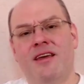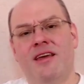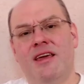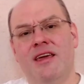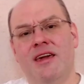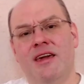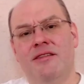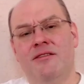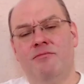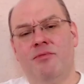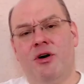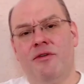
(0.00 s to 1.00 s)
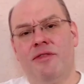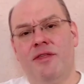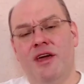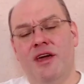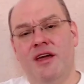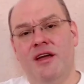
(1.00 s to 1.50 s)
In
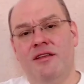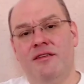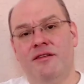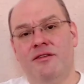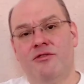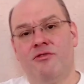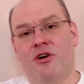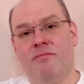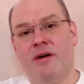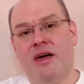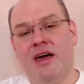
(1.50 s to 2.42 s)
both in Europe